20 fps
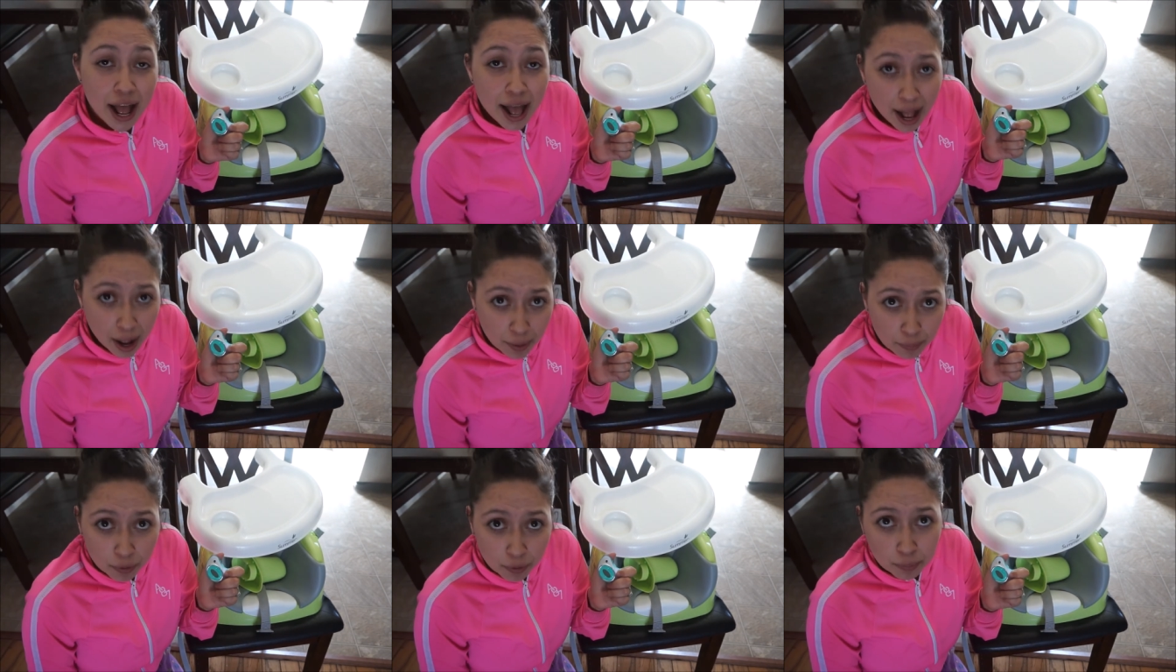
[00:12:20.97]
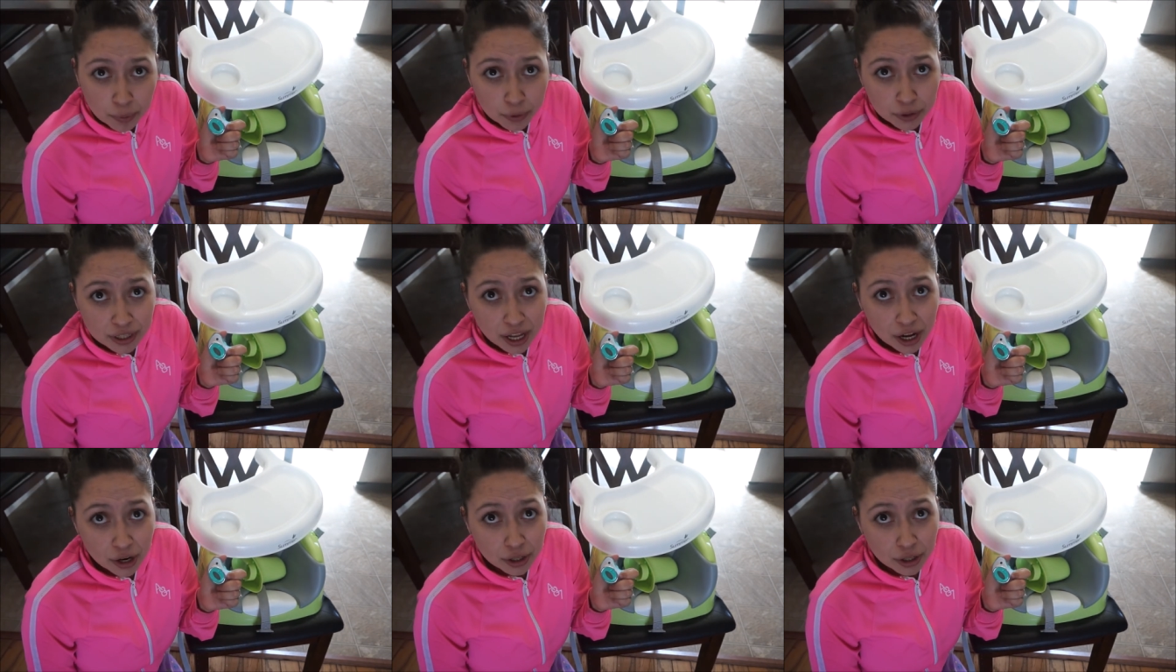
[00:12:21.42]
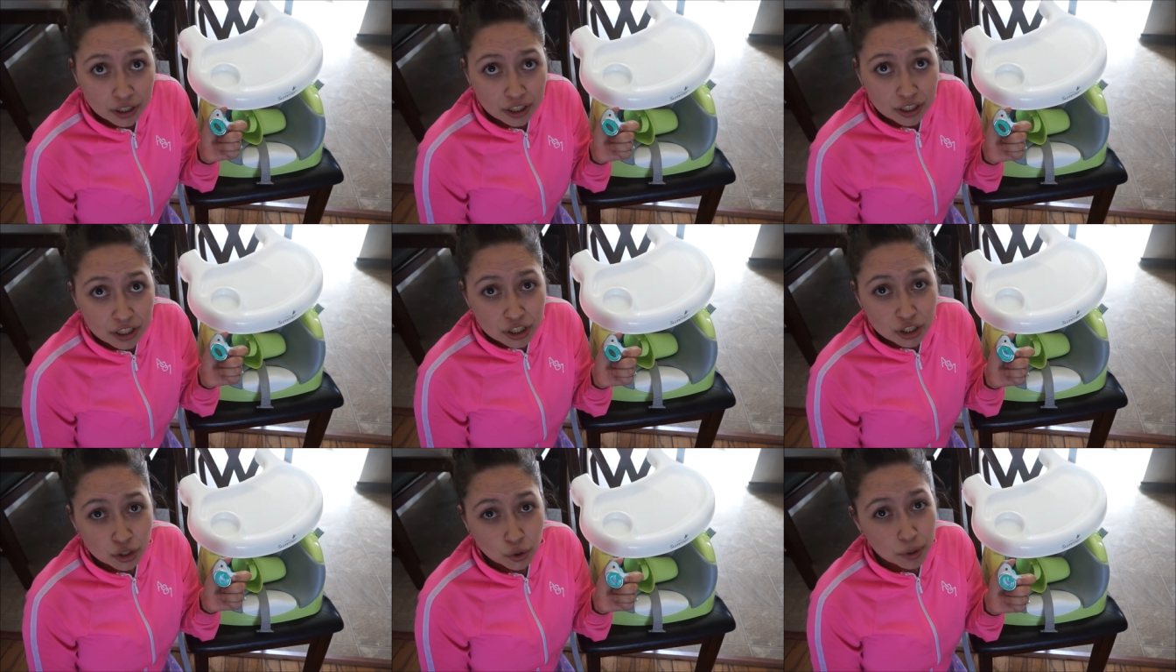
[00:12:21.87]
I will put down on the
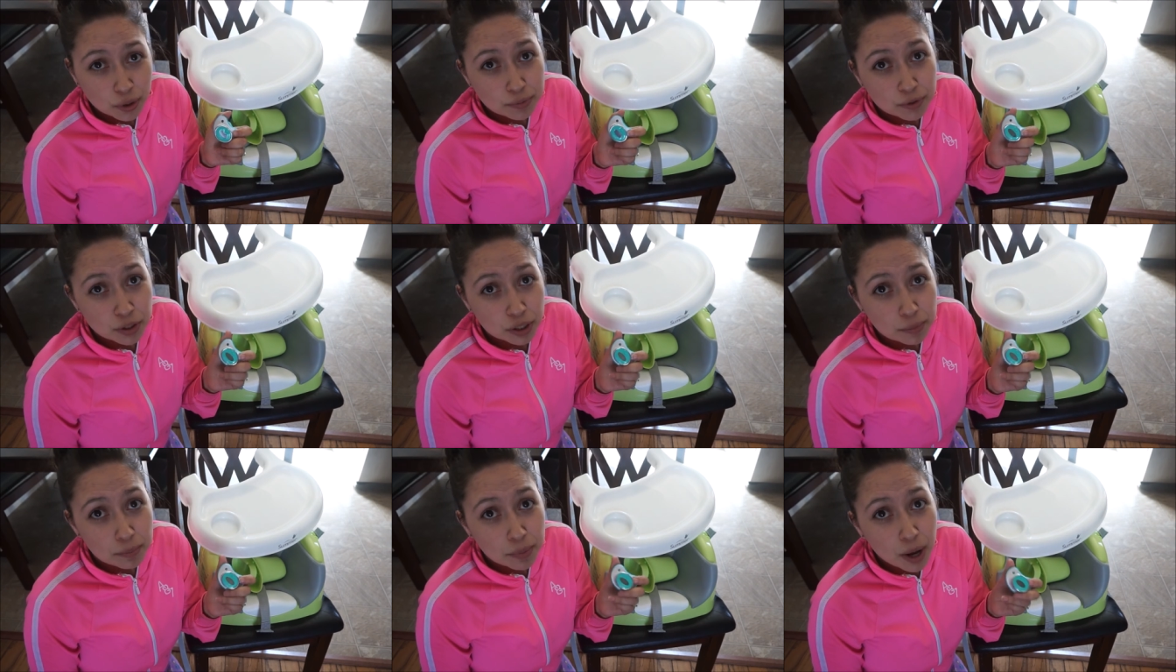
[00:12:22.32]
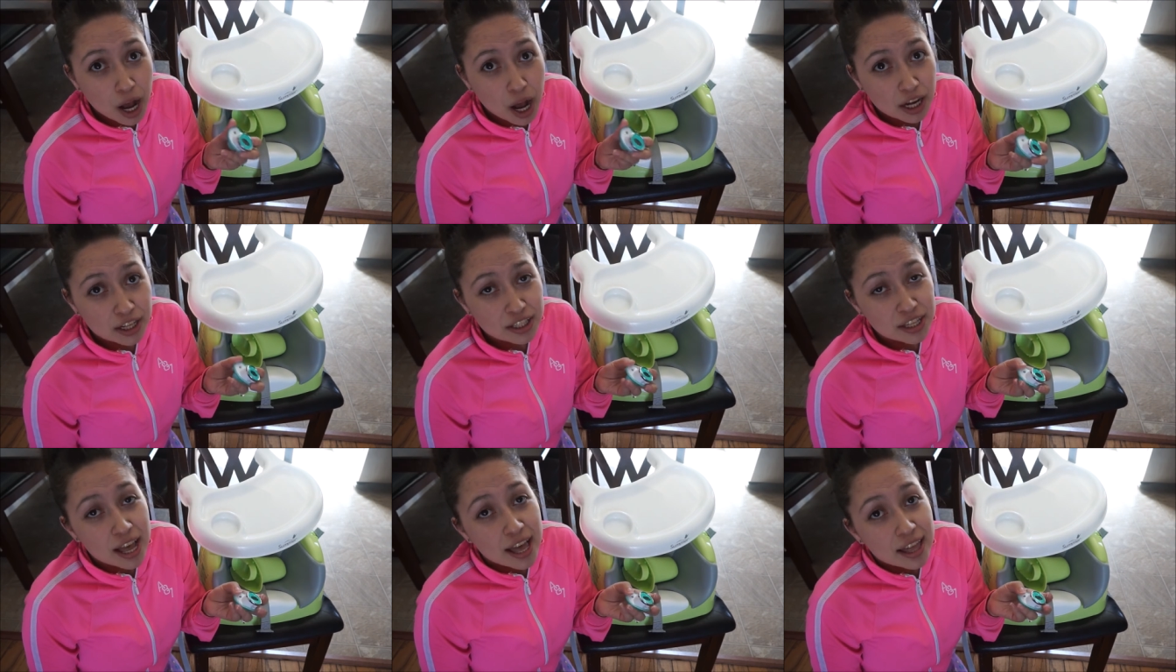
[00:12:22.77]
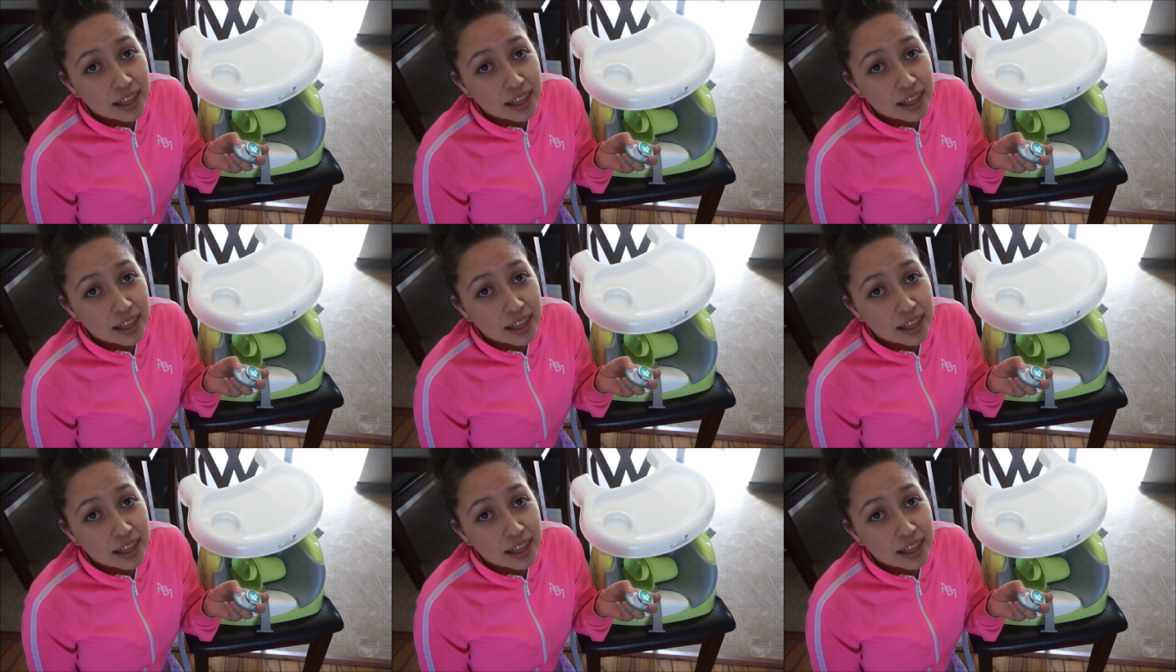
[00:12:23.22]
description box